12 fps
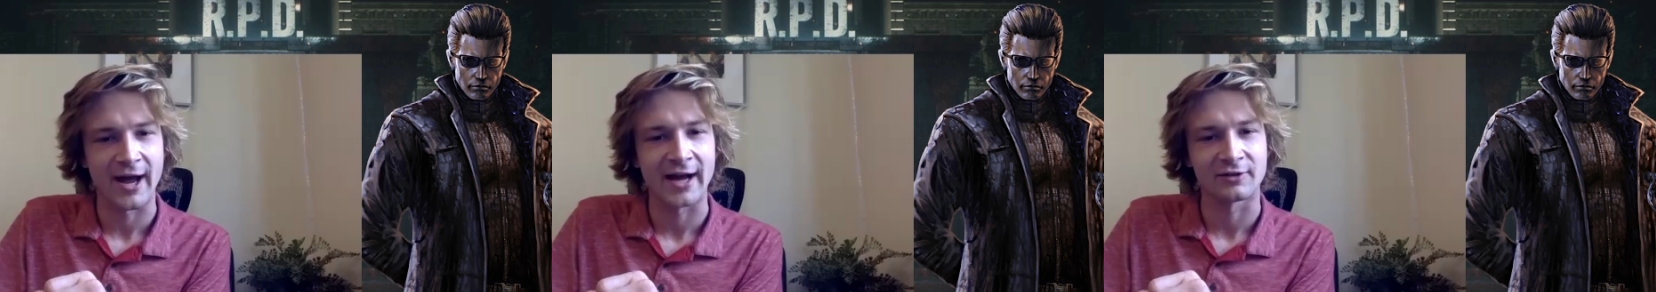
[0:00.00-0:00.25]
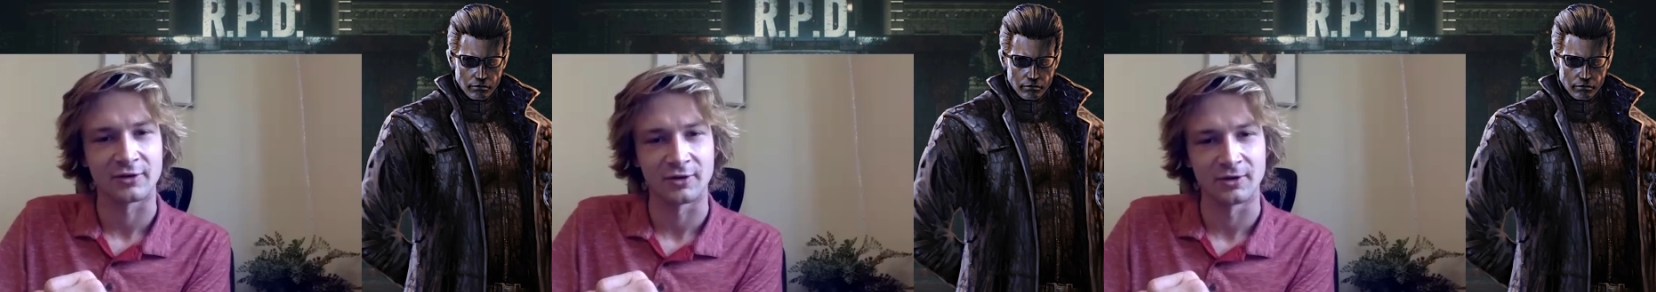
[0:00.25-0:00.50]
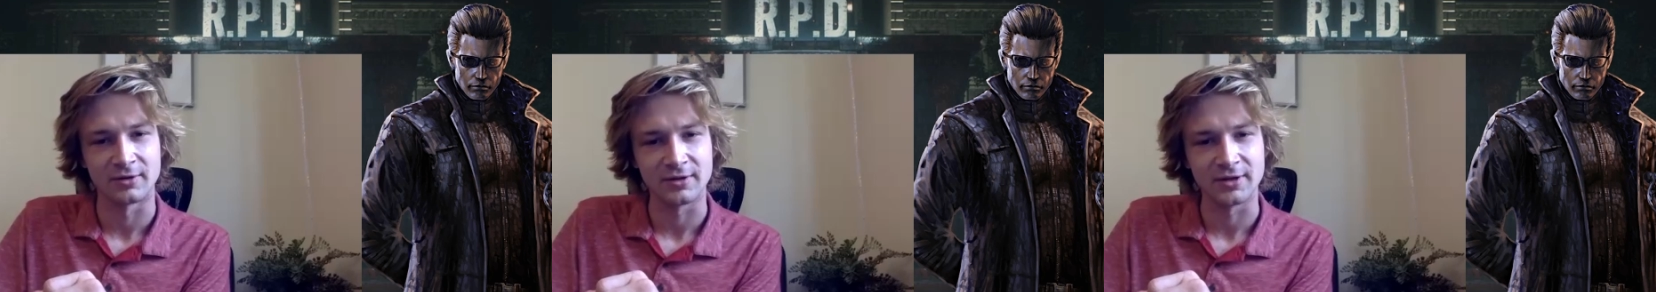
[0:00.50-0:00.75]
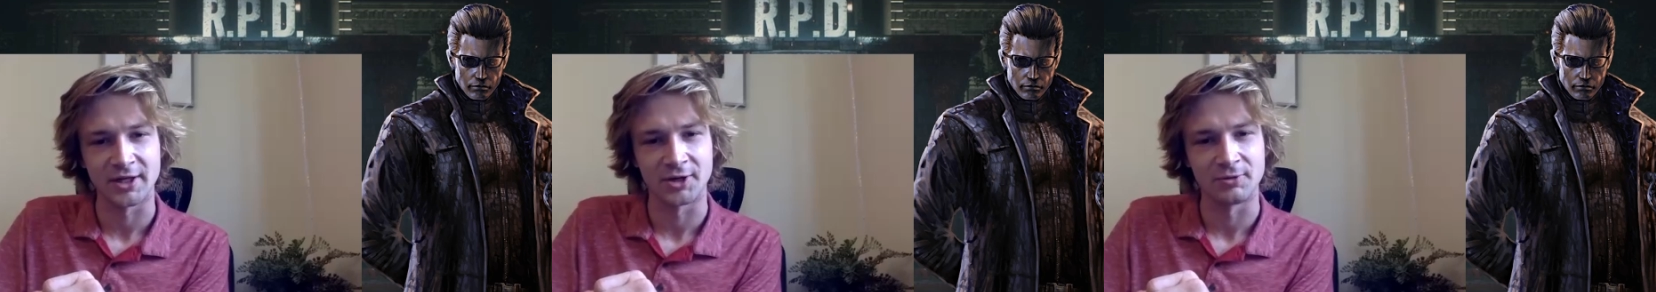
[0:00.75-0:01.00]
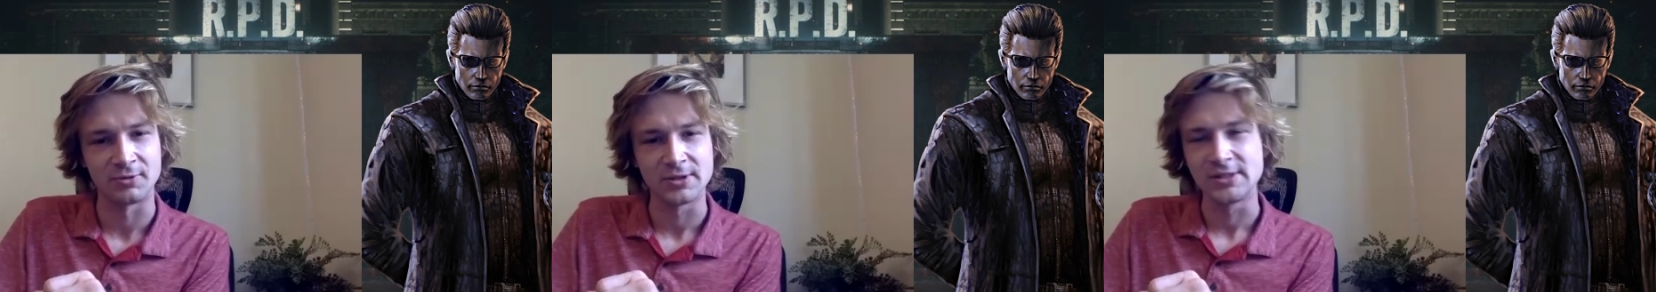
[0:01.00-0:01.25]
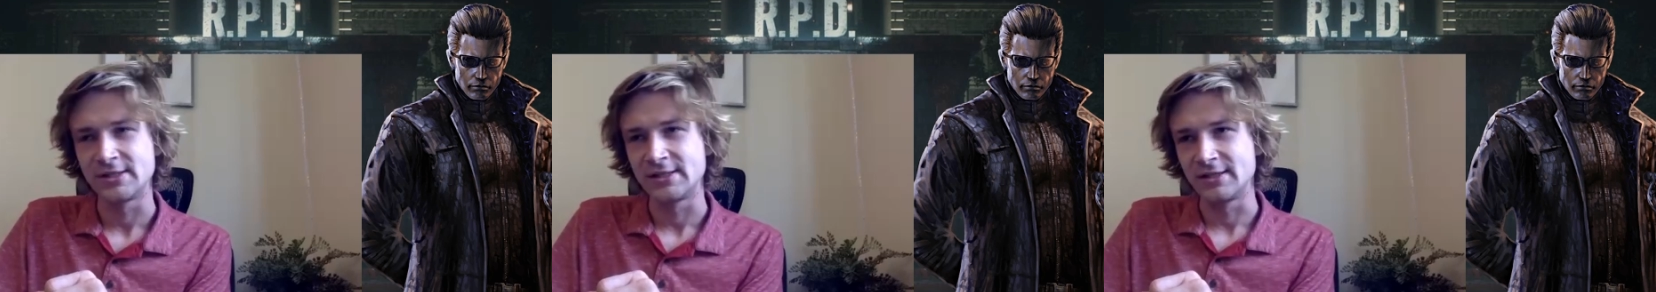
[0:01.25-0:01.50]
Speaker 1: actor, you know,
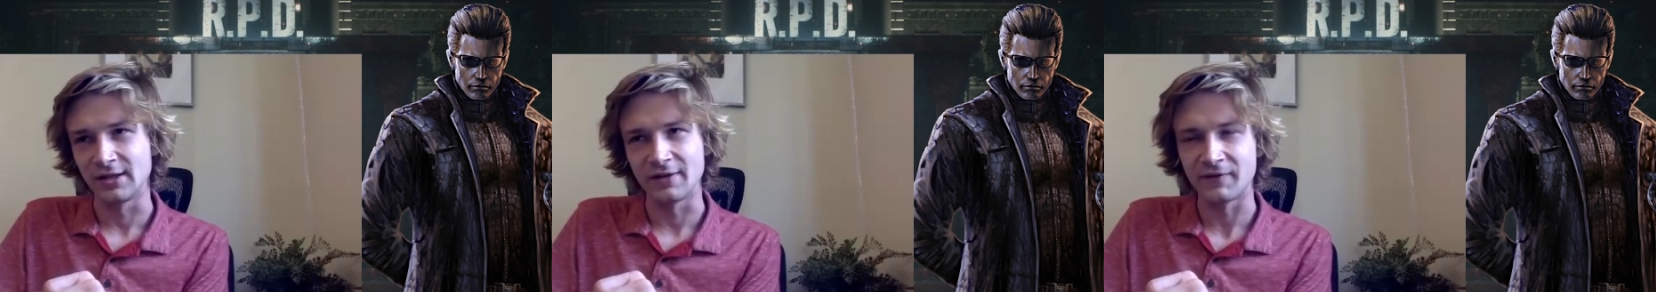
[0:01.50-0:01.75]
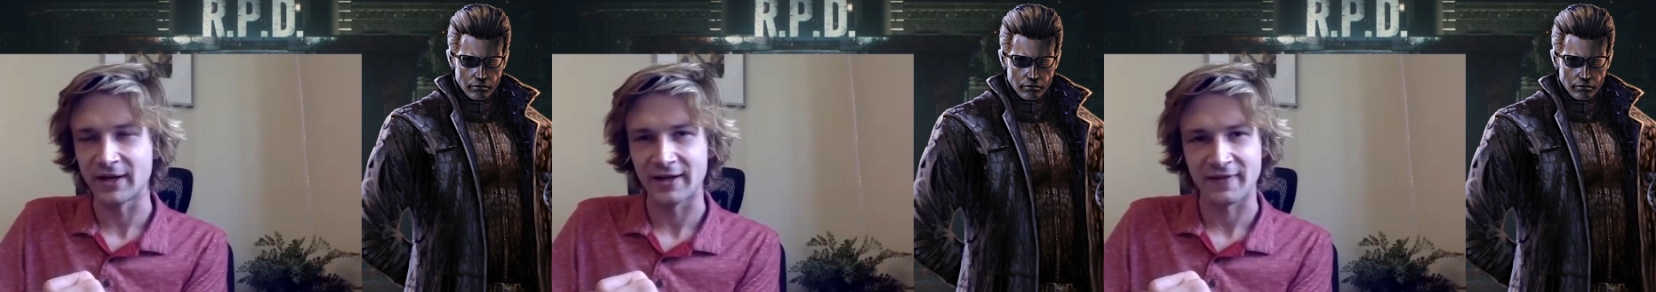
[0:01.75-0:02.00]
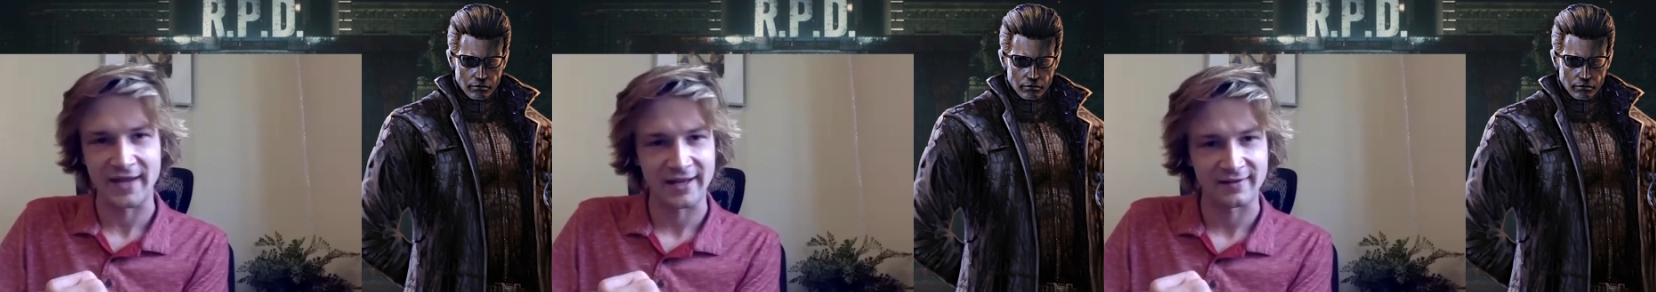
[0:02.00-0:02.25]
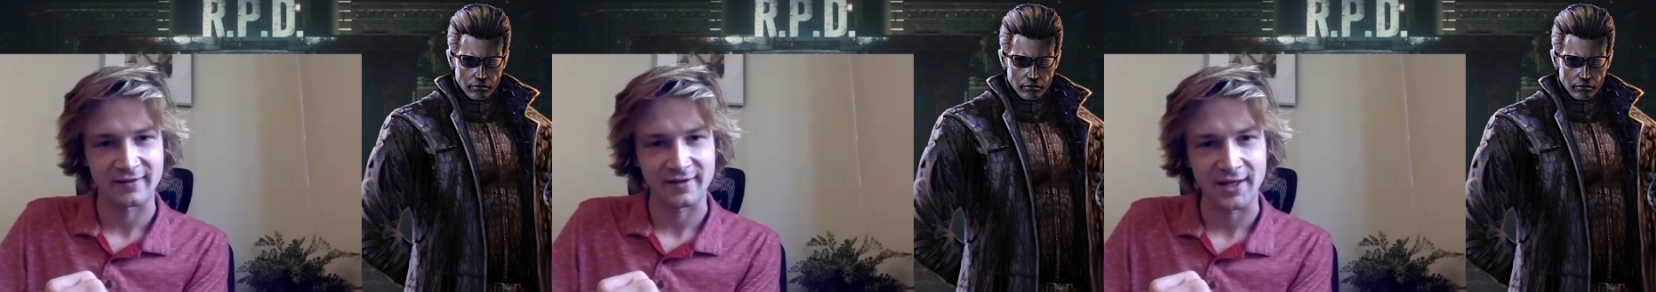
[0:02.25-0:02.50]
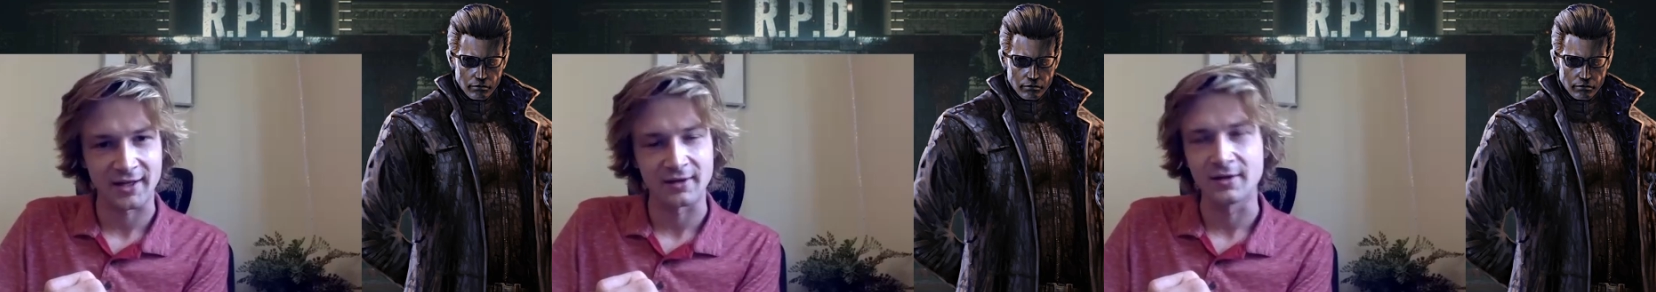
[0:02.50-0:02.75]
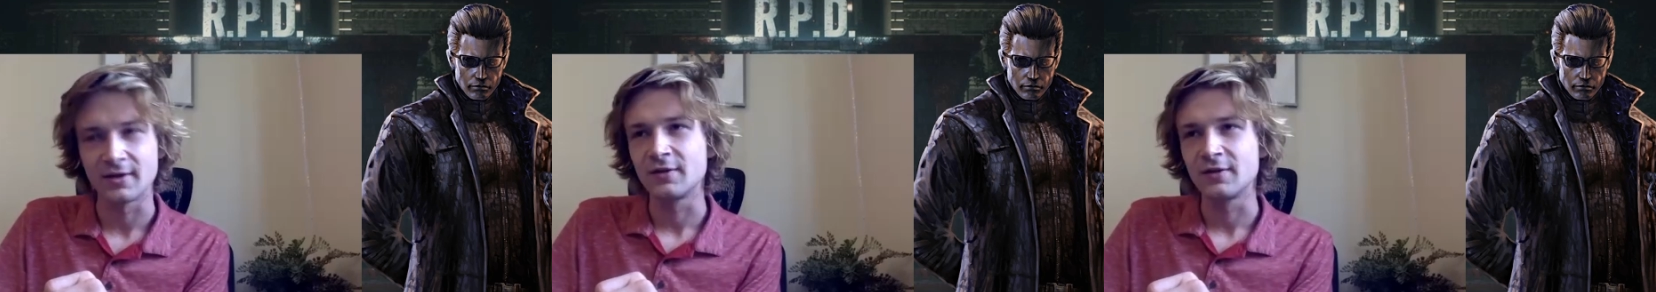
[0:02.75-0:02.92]
mm-hmm. living in that skin.